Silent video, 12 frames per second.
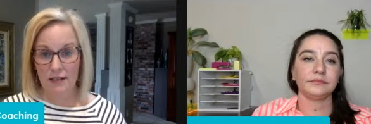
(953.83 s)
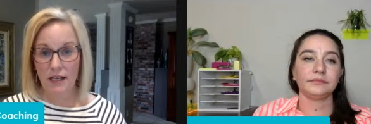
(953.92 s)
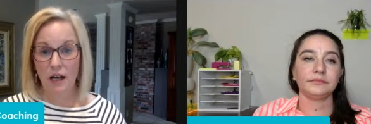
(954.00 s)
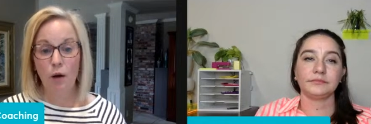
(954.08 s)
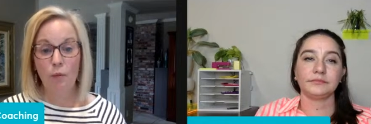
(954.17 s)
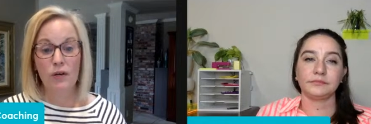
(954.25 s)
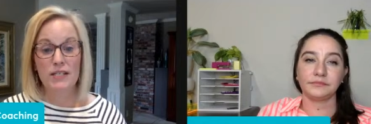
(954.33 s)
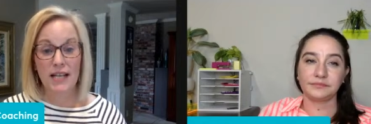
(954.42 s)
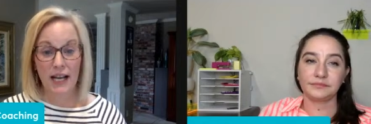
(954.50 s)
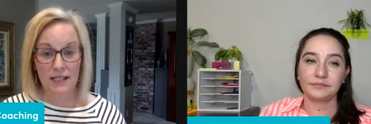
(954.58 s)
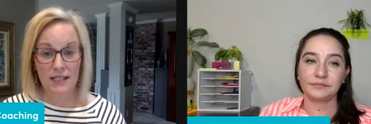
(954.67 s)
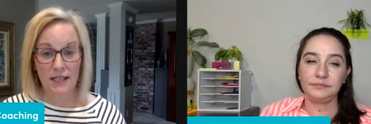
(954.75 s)
Speaker 1: to help
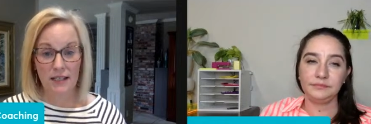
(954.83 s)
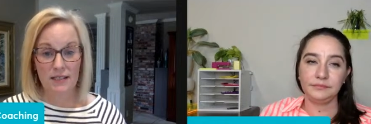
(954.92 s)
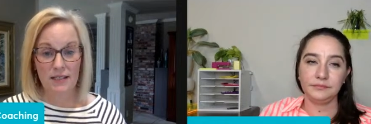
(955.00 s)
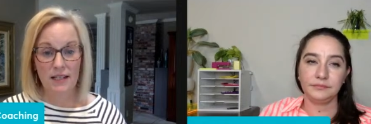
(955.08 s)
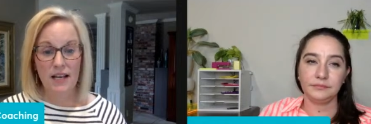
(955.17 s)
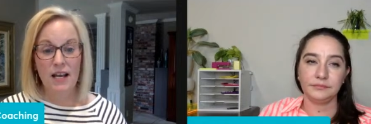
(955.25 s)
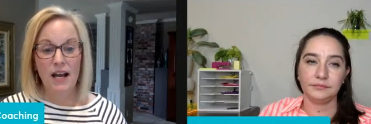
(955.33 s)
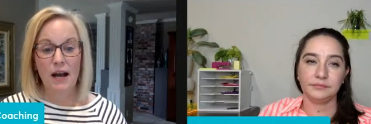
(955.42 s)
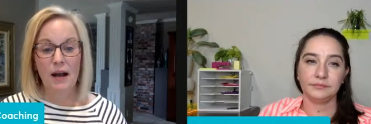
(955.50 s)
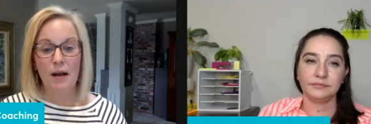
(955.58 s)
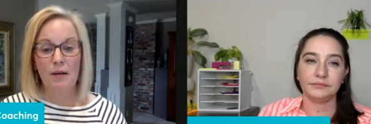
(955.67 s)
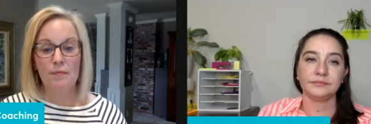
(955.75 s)
protect it.
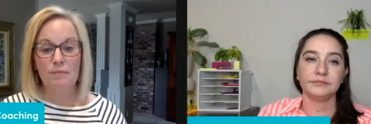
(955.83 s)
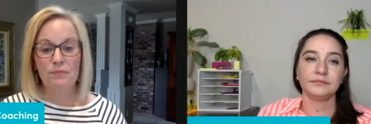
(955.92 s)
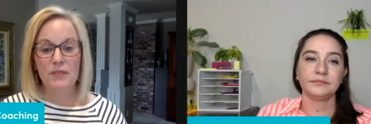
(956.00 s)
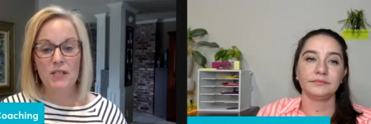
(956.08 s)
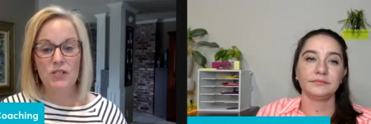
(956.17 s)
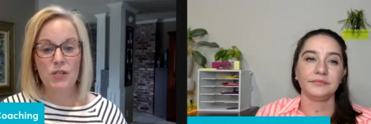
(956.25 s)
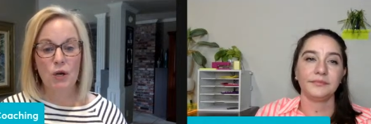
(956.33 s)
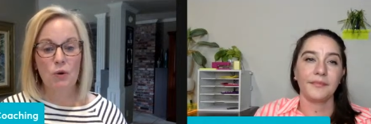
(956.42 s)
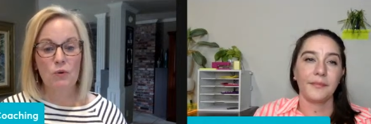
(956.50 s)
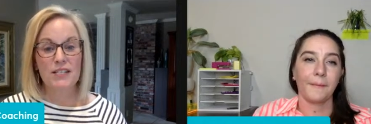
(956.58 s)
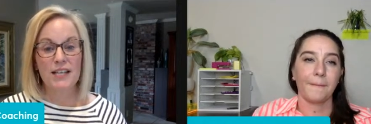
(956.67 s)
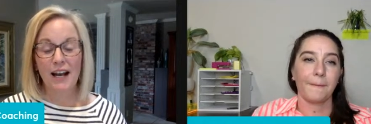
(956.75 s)
Um, so
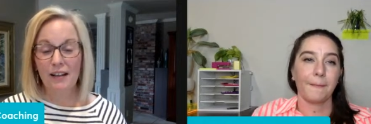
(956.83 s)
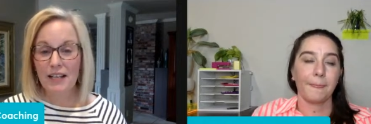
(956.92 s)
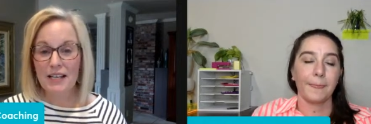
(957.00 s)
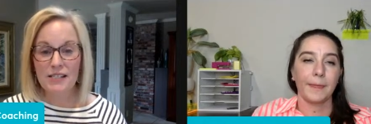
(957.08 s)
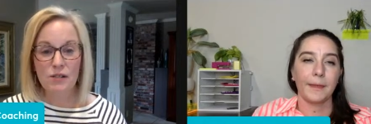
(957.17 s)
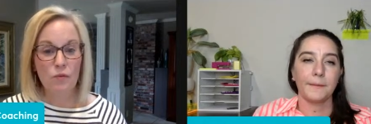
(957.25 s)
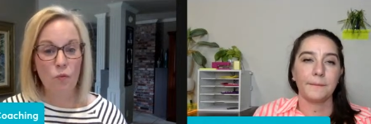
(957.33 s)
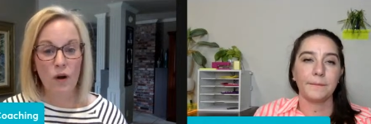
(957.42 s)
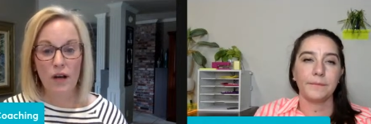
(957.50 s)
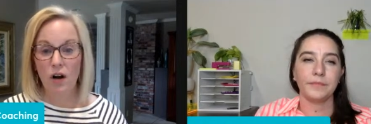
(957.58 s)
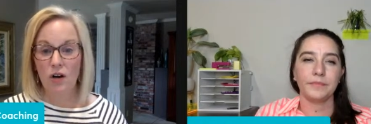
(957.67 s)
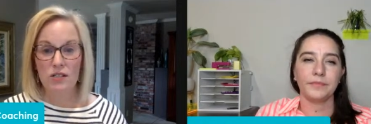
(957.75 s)
tell us
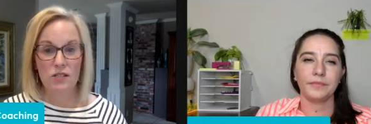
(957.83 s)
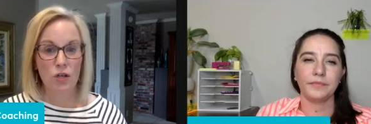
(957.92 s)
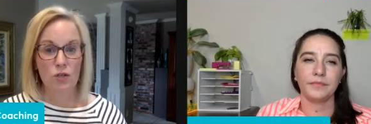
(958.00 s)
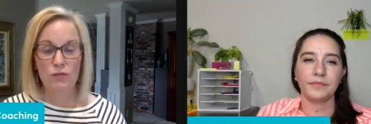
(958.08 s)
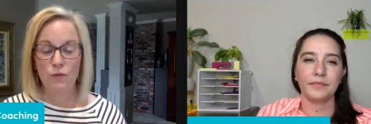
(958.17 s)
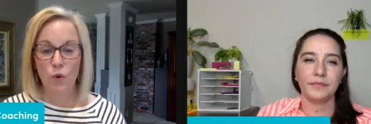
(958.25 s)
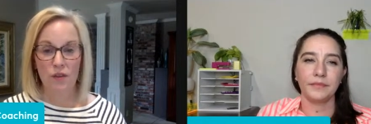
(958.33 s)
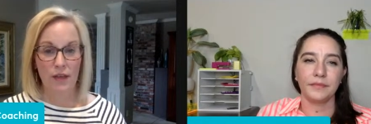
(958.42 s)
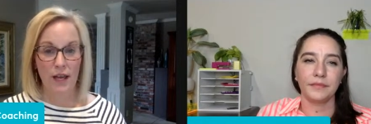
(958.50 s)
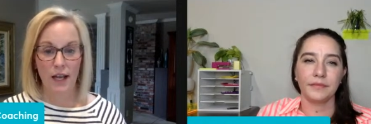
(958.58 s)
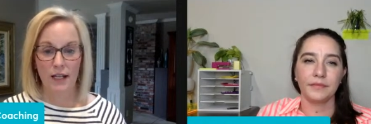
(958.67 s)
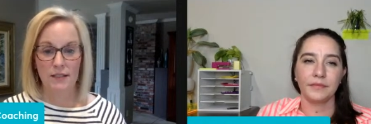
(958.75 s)
what are those four
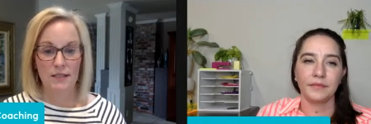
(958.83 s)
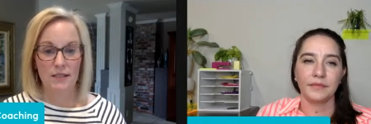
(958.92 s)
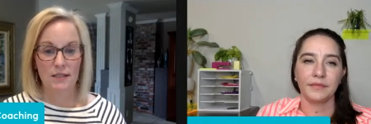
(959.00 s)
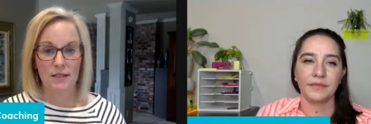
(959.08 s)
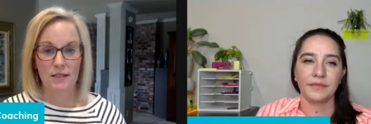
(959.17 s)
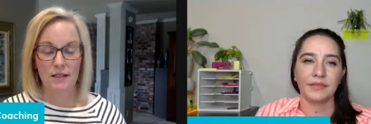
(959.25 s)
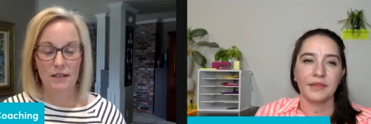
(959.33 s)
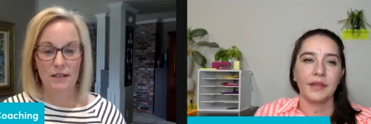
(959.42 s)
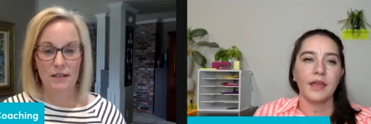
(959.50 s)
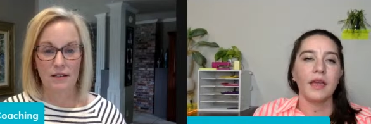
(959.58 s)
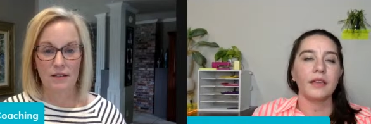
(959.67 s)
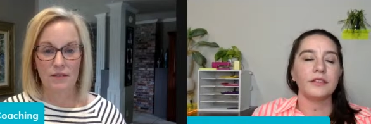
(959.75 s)
things?
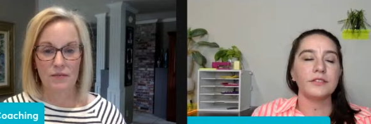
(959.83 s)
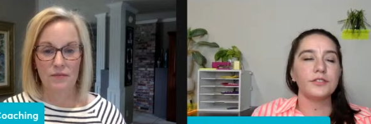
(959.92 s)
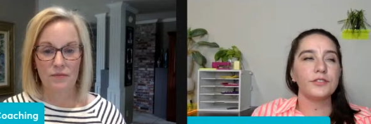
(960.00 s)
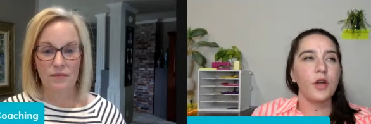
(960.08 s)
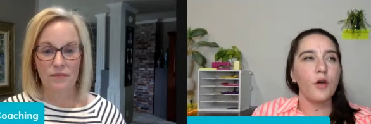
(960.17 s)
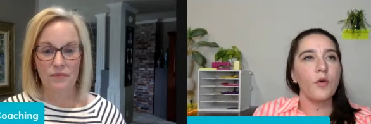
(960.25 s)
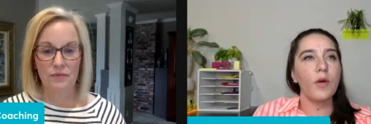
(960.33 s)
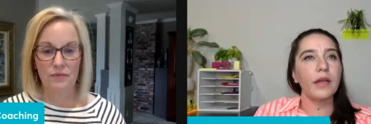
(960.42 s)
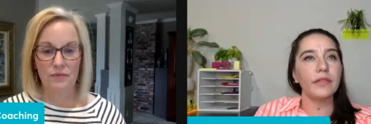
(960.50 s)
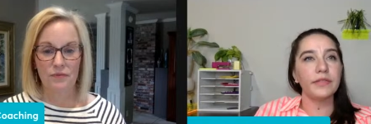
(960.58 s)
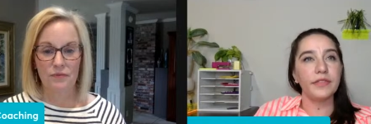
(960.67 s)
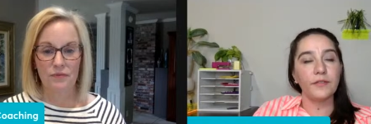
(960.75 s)
Speaker 2: So
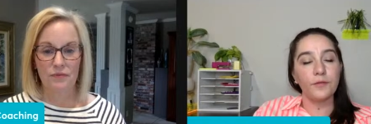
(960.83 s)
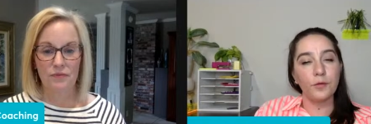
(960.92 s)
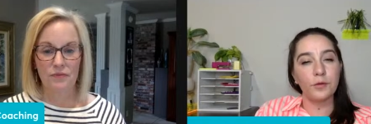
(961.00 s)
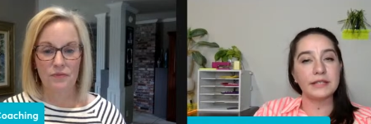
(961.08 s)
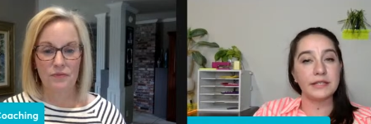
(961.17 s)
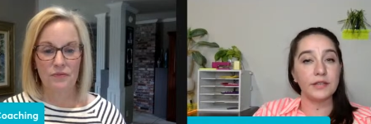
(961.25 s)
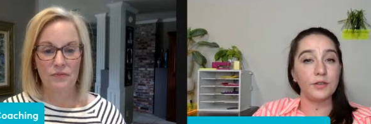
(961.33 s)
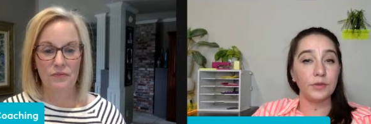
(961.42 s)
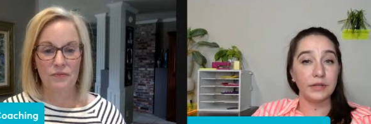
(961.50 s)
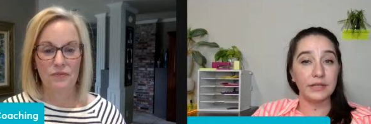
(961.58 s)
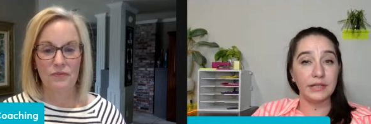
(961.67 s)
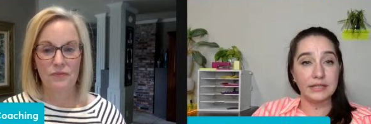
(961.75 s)
the four things that you
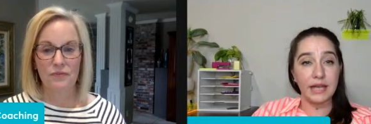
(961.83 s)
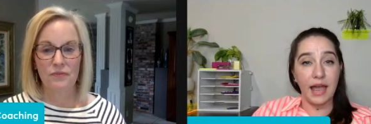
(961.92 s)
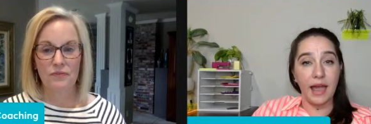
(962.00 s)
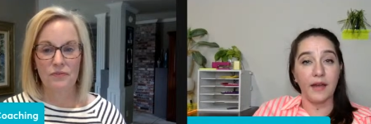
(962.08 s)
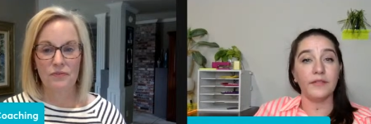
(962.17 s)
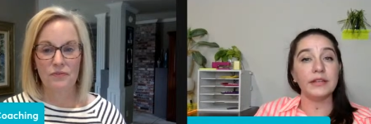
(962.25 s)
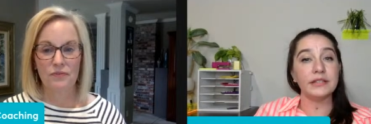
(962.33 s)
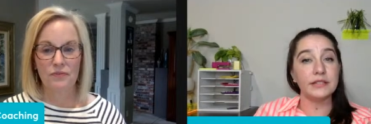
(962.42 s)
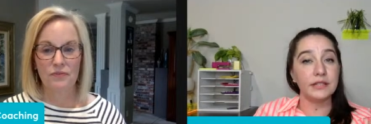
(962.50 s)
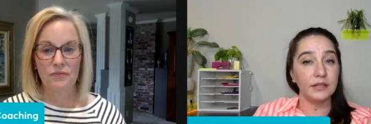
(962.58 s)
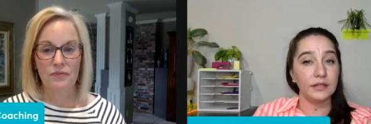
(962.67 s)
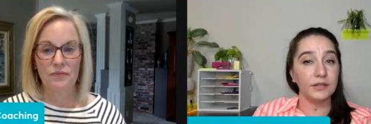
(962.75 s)
really need to have is
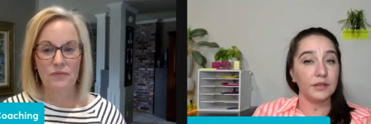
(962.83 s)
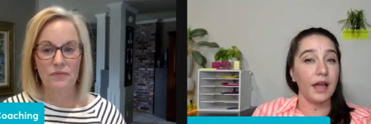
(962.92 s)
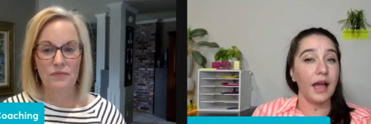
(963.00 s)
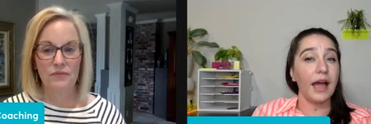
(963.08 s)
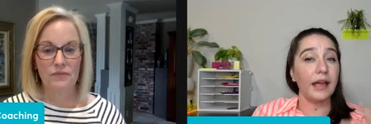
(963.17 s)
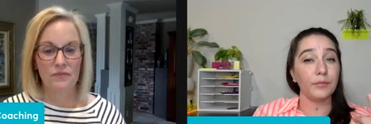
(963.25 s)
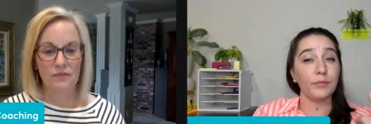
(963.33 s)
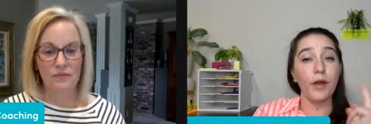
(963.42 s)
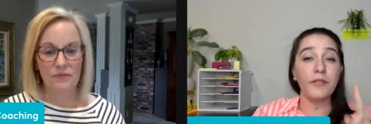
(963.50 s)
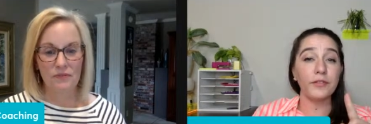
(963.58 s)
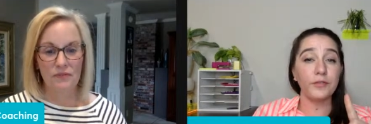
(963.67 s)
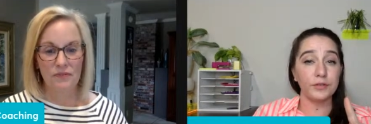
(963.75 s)
I
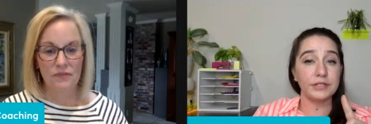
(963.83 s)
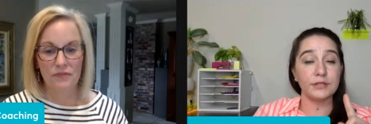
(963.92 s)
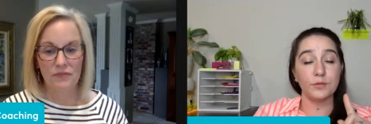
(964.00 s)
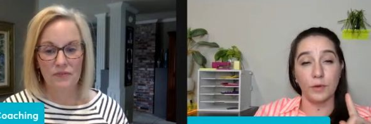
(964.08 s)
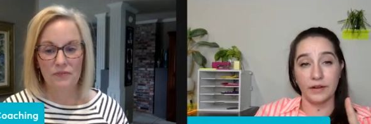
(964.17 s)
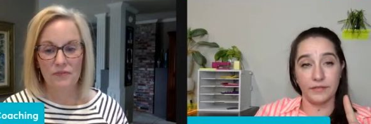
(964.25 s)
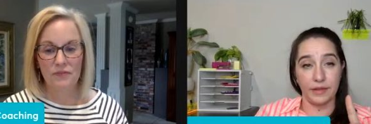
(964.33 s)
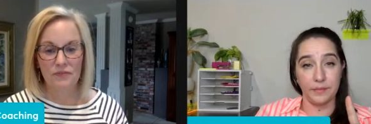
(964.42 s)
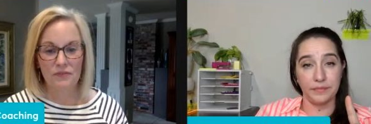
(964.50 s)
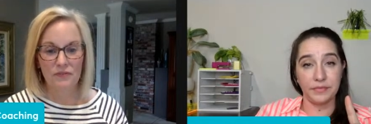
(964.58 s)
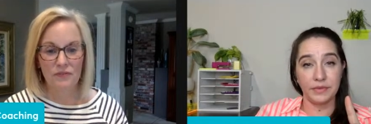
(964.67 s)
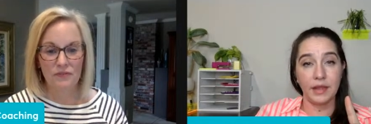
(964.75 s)
profit first is one of
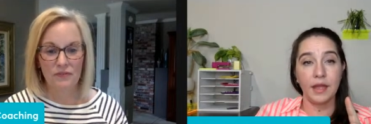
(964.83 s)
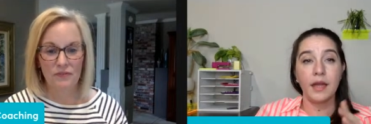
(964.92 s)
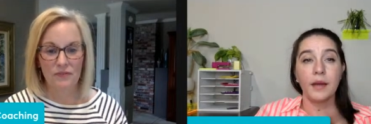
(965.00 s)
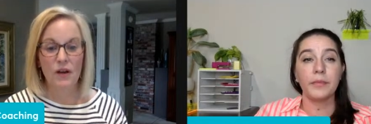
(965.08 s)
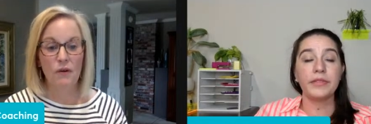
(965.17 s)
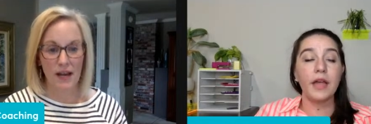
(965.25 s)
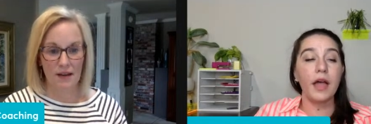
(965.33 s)
them. Okay.